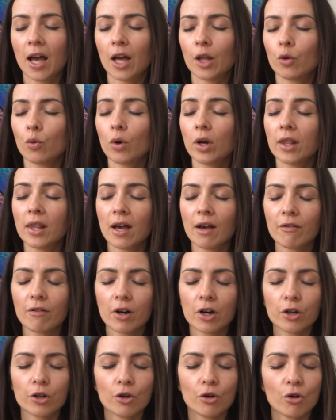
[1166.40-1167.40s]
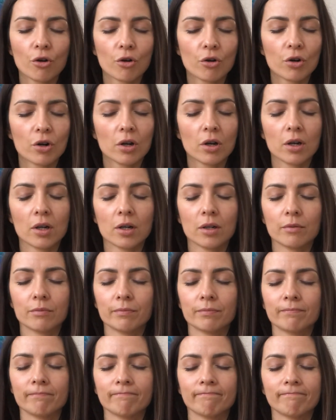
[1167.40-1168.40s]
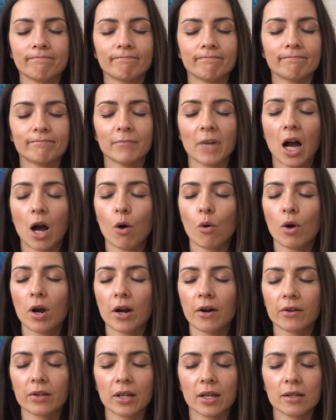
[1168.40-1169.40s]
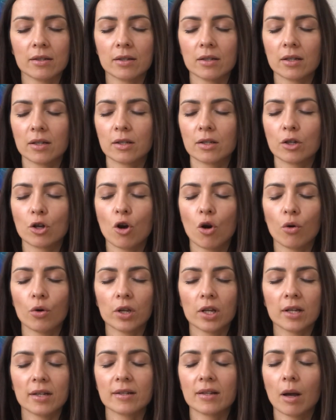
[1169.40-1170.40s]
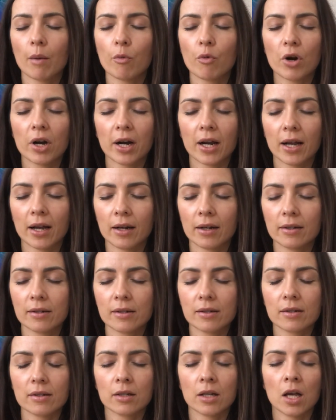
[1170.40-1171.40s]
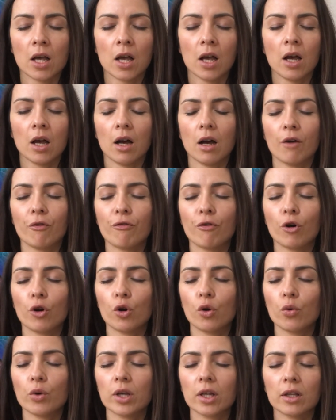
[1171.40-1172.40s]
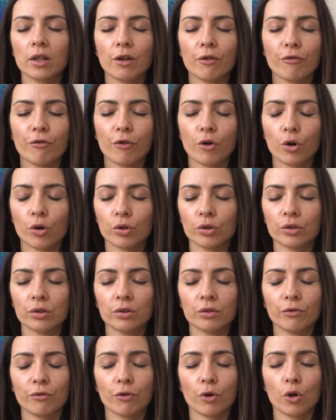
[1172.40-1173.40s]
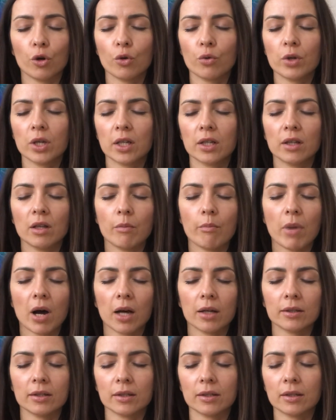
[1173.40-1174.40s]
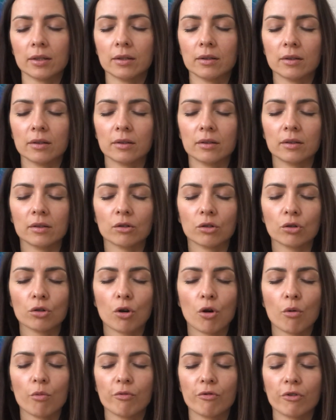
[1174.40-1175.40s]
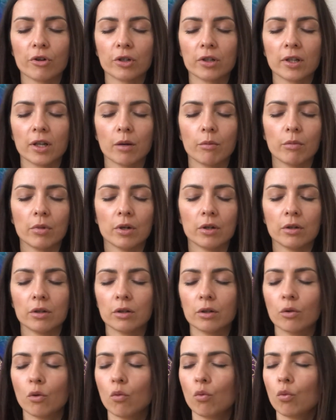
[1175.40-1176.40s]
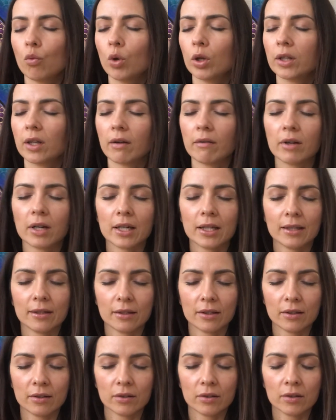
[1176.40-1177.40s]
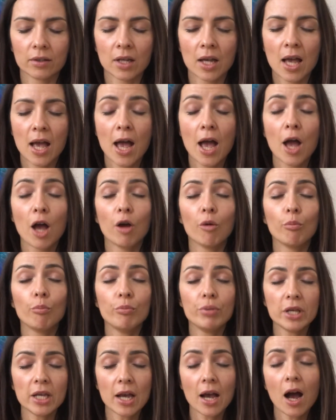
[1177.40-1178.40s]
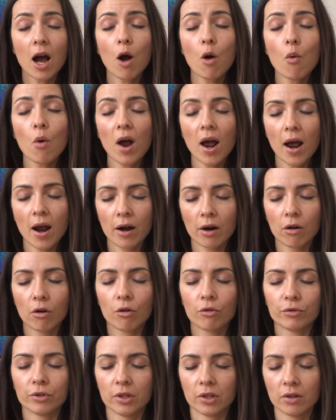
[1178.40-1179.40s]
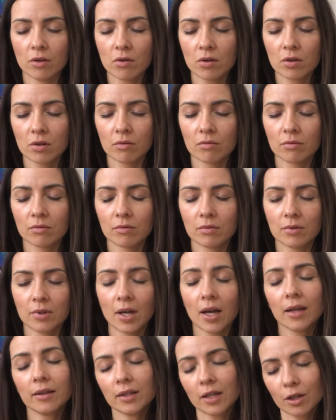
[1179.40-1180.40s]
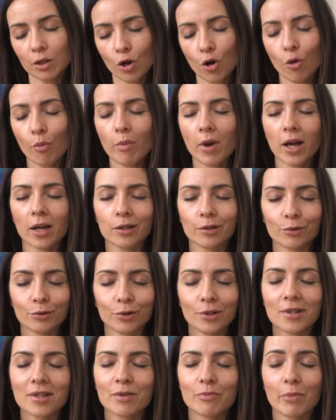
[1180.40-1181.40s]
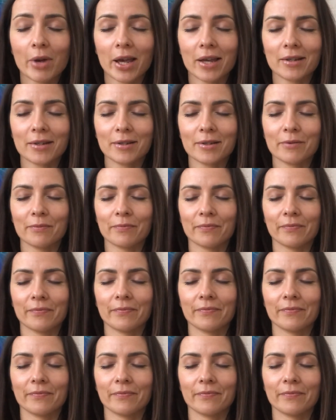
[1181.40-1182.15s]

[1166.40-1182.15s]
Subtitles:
And whenever your awareness is going somewhere else, following the thought, following the body that it's not comfortable, whatever it is, be aware of this and then go back to the space.